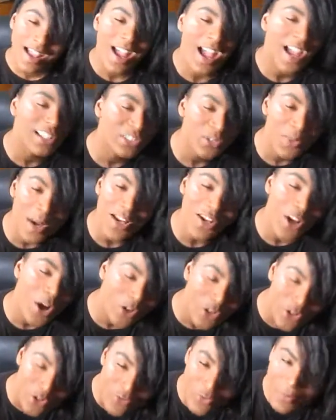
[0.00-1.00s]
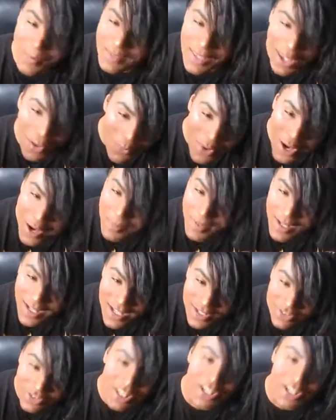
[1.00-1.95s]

And do I know you from somewhere, bitch?